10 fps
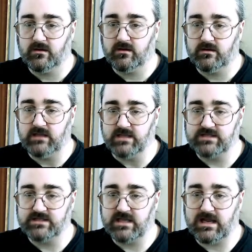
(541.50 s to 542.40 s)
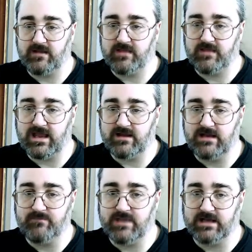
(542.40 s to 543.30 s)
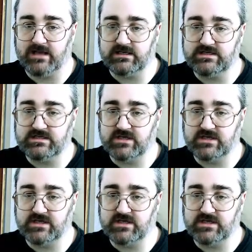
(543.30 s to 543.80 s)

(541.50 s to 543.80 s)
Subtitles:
Yeah, so that impact is just going